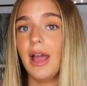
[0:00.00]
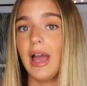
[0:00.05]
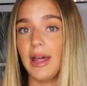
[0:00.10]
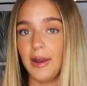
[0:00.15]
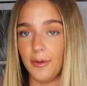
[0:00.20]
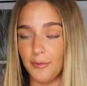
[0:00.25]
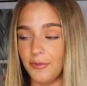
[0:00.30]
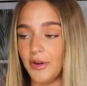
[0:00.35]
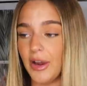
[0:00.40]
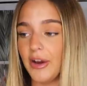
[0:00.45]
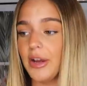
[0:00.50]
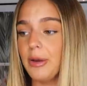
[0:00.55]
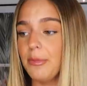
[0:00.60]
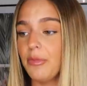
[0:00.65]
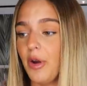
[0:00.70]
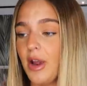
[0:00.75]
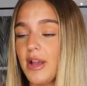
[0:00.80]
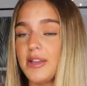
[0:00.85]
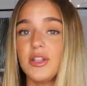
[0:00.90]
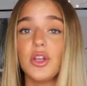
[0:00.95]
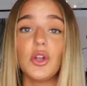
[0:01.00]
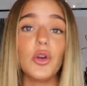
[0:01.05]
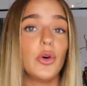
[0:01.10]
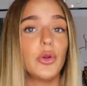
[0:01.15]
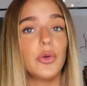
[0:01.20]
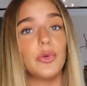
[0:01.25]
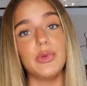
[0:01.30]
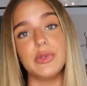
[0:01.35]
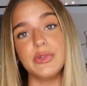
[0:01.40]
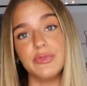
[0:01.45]
And I'm very impressed.
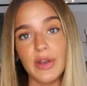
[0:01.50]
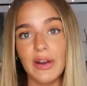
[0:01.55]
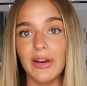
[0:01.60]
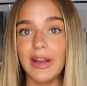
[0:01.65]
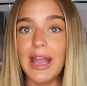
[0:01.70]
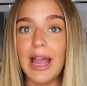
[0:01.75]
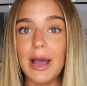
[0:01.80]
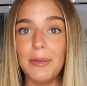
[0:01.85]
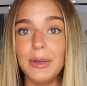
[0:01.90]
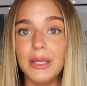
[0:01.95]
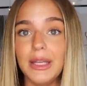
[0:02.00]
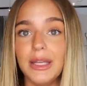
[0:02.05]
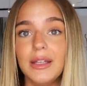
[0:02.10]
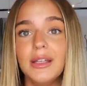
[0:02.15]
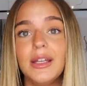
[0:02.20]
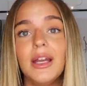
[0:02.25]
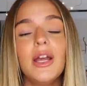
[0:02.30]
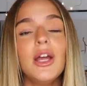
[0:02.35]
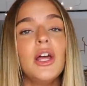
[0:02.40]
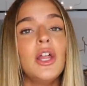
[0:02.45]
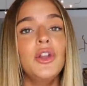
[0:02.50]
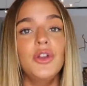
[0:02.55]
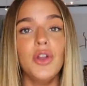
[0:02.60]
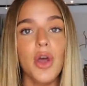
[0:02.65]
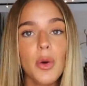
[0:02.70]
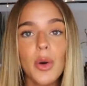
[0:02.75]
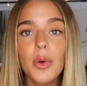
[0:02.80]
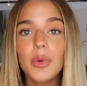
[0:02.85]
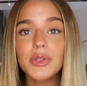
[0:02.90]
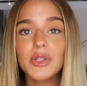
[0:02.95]
Connor was very happy.
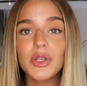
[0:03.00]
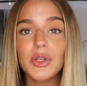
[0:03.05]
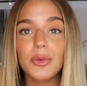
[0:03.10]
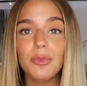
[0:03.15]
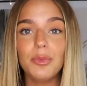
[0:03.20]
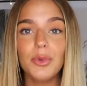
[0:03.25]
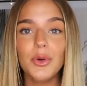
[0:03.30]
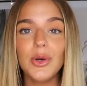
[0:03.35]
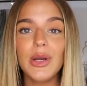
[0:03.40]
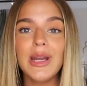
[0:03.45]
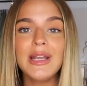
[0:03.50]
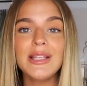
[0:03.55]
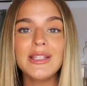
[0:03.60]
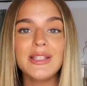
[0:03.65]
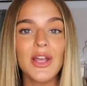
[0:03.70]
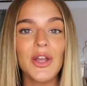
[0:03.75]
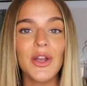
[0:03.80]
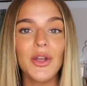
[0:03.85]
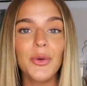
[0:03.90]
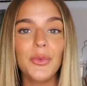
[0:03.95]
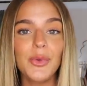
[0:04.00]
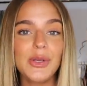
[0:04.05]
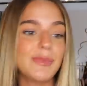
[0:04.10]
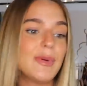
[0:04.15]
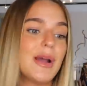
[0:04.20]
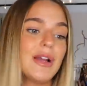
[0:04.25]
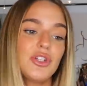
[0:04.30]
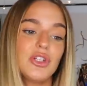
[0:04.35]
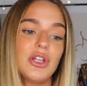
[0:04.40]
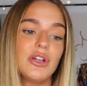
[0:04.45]
Noah was a good boy, so we
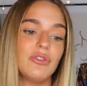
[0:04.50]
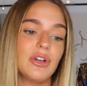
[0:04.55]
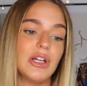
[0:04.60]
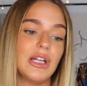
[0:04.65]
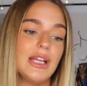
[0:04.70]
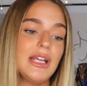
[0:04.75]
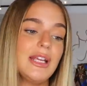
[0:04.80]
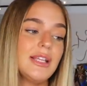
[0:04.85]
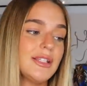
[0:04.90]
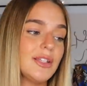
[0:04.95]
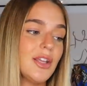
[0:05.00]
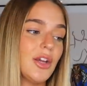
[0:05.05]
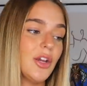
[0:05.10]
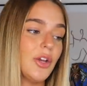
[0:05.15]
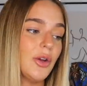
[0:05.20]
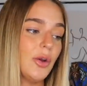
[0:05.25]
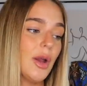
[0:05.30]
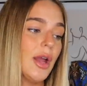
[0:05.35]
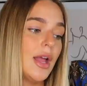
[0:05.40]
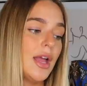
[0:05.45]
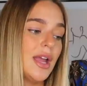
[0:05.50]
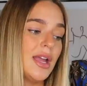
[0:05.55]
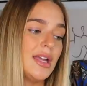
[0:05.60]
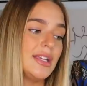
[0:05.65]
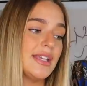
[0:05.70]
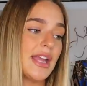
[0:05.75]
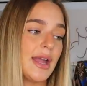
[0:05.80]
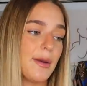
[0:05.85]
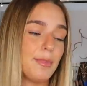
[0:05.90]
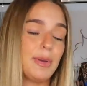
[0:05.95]
smashed it really. So
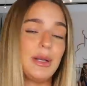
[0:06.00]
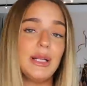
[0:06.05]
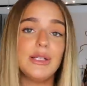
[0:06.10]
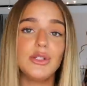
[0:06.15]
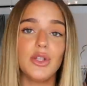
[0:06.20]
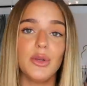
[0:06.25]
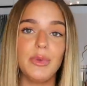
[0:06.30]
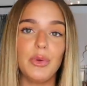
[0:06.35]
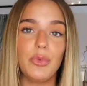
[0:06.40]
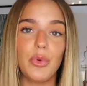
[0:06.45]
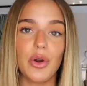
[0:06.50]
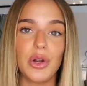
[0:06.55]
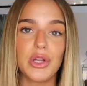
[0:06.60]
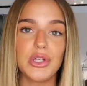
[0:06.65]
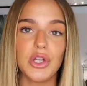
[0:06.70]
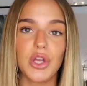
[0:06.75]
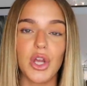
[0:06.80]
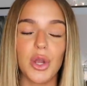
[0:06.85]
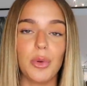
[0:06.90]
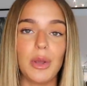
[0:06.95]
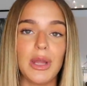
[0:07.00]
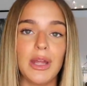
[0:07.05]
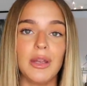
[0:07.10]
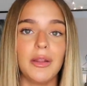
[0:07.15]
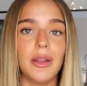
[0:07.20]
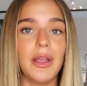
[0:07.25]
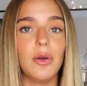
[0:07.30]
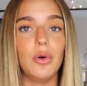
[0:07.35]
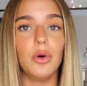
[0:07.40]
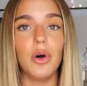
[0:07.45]
yeah, please don't be worried to go
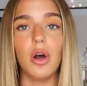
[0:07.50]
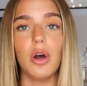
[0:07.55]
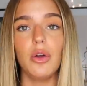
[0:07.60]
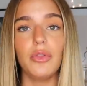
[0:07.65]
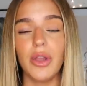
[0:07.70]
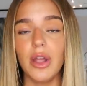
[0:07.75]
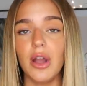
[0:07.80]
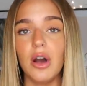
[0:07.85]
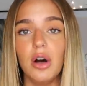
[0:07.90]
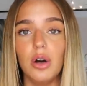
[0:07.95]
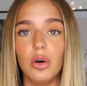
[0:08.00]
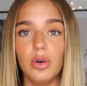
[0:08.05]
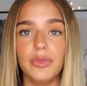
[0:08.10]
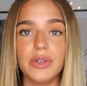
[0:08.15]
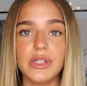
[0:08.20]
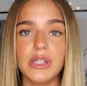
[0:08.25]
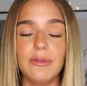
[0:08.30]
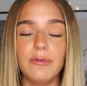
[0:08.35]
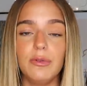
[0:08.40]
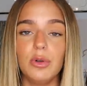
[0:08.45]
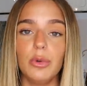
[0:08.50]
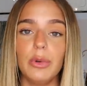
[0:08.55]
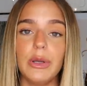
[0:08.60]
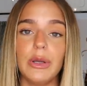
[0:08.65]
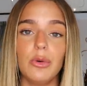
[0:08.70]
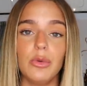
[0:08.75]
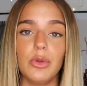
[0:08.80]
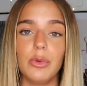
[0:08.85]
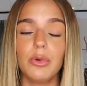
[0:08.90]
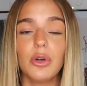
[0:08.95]
in. They are obviously
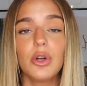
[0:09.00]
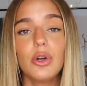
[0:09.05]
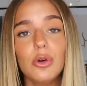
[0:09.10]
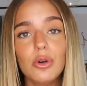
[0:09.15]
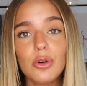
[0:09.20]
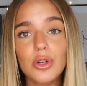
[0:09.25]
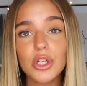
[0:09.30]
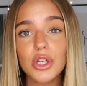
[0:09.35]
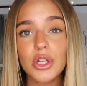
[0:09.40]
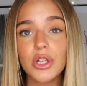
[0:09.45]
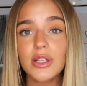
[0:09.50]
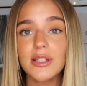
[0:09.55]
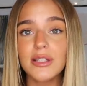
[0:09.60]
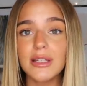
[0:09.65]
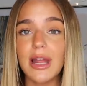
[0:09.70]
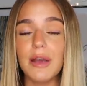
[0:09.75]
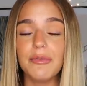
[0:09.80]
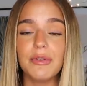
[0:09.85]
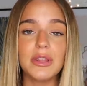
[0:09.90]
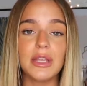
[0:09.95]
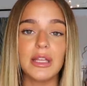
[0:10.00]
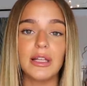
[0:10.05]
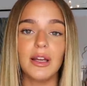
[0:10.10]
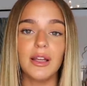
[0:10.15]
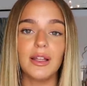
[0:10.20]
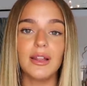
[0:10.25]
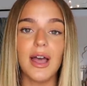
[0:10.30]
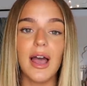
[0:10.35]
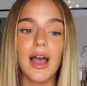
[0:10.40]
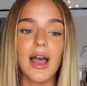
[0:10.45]
following all the precautions and everything
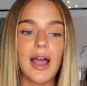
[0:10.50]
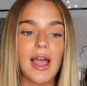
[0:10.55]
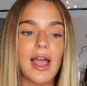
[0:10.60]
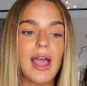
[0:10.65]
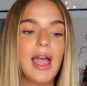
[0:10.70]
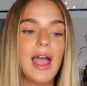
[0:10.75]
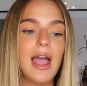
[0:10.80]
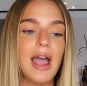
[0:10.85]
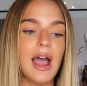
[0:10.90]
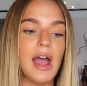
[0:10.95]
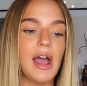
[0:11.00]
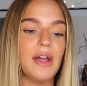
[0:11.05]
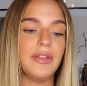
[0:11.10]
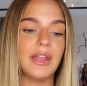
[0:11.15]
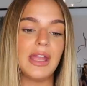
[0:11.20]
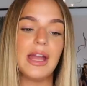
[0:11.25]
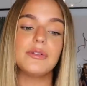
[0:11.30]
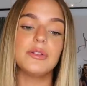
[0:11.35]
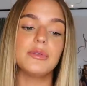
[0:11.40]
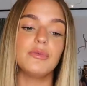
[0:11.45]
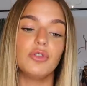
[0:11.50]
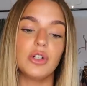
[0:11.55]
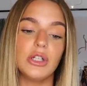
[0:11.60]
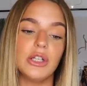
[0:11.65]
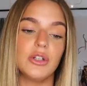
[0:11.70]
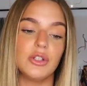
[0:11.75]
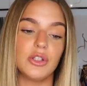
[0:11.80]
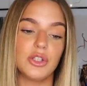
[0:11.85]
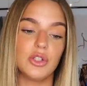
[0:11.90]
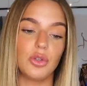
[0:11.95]
like that. And they have some really
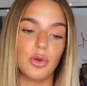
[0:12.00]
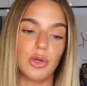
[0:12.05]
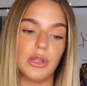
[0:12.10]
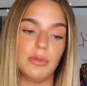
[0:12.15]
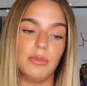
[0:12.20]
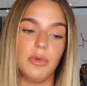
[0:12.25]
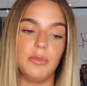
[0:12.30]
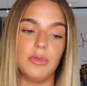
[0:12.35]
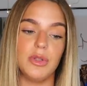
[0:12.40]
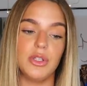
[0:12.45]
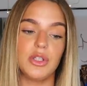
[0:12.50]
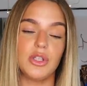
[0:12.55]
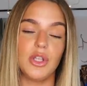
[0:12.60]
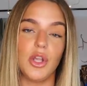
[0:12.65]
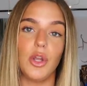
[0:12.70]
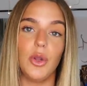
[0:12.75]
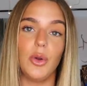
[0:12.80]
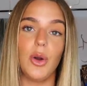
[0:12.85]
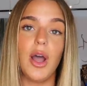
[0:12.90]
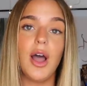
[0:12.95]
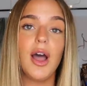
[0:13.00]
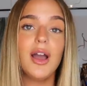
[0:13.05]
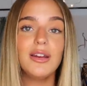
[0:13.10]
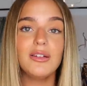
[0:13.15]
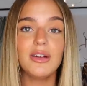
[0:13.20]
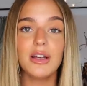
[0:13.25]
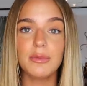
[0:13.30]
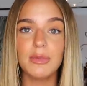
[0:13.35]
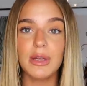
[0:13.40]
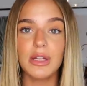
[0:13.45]
good stock at the moment. So I
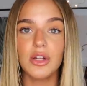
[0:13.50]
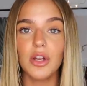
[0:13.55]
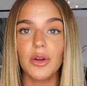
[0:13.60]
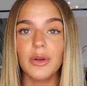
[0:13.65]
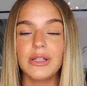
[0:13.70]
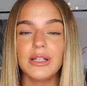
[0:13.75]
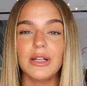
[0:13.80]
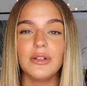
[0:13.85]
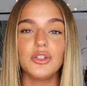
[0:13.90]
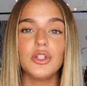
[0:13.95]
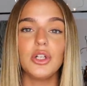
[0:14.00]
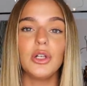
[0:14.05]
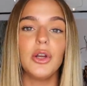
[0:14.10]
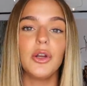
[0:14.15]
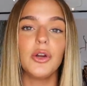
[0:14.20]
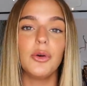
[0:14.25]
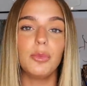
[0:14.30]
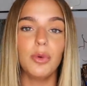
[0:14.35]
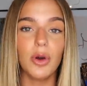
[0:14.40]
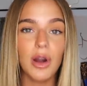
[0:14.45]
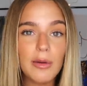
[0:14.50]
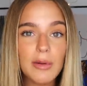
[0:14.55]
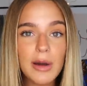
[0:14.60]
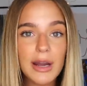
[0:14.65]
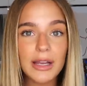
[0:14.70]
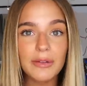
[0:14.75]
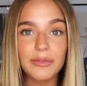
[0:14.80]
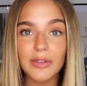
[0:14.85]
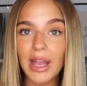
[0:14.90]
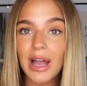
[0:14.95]
highly recommend going down to your local
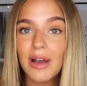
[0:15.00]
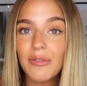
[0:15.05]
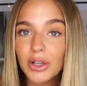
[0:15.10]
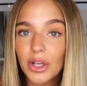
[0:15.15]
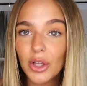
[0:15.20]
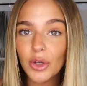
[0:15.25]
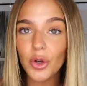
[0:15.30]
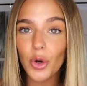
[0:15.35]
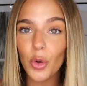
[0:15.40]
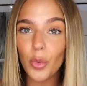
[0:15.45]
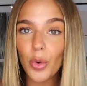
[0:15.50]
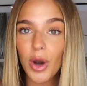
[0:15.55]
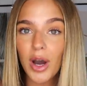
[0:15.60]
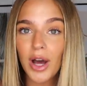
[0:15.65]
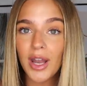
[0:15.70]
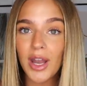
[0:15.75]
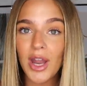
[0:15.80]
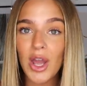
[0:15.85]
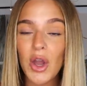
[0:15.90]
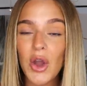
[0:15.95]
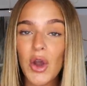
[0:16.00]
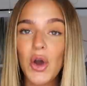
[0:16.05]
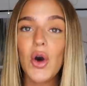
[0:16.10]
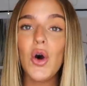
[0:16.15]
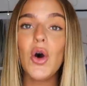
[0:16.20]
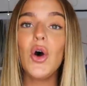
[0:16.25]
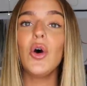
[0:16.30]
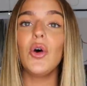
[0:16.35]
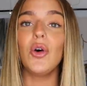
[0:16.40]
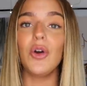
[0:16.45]
Primark if you have a local one.
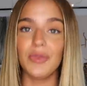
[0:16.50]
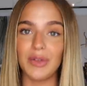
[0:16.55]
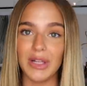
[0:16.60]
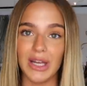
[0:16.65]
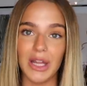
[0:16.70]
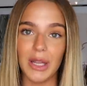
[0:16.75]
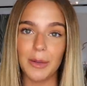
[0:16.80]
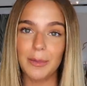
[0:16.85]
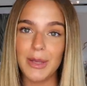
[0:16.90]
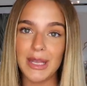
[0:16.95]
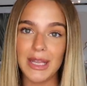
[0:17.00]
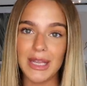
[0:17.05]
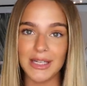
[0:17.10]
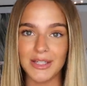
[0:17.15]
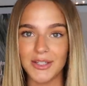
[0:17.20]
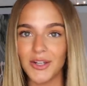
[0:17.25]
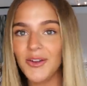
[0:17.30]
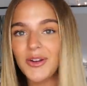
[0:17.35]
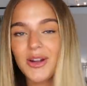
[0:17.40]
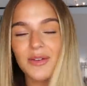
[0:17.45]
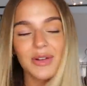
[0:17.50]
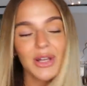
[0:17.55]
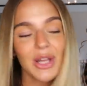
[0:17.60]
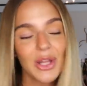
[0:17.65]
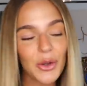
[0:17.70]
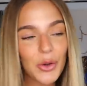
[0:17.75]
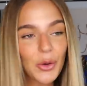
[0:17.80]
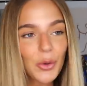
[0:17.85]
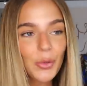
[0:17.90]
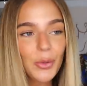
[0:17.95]
Or if you're like me and don't have a
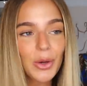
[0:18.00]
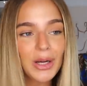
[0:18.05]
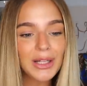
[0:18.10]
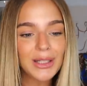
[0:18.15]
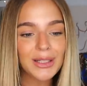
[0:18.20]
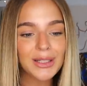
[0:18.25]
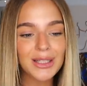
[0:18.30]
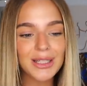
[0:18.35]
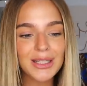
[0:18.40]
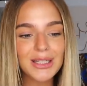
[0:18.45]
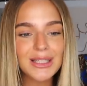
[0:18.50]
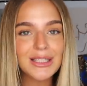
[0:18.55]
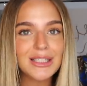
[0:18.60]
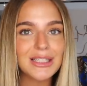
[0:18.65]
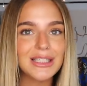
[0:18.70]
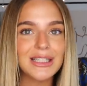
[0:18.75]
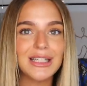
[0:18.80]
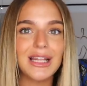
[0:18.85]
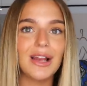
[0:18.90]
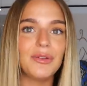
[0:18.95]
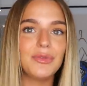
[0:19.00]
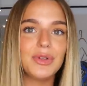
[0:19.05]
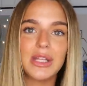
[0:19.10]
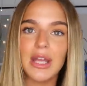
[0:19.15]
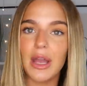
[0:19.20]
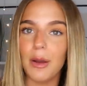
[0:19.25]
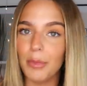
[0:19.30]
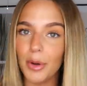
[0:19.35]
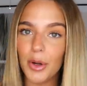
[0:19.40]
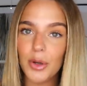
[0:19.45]
local one, you have to
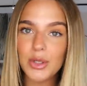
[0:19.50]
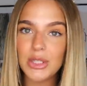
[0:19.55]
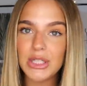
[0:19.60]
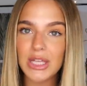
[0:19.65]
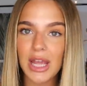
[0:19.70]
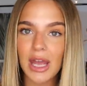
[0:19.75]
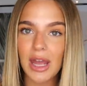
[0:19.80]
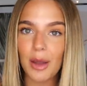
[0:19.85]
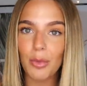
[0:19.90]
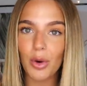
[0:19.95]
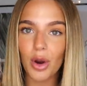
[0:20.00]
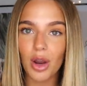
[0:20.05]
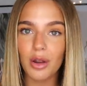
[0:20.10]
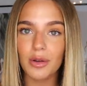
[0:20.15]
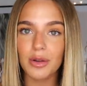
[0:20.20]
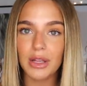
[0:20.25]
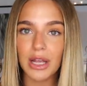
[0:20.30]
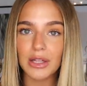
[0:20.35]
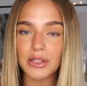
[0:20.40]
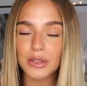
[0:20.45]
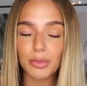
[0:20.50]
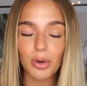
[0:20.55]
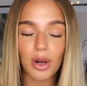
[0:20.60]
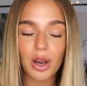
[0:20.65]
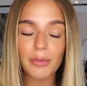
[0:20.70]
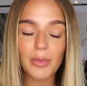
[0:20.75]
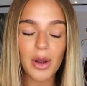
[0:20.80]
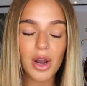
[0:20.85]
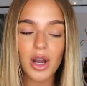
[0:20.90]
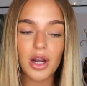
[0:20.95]
get a boat to get to
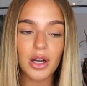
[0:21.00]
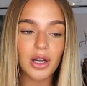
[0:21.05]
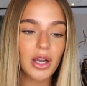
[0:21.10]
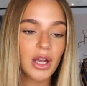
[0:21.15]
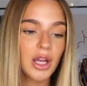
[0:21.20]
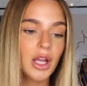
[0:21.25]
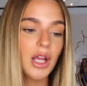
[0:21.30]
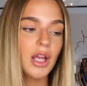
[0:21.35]
Primark.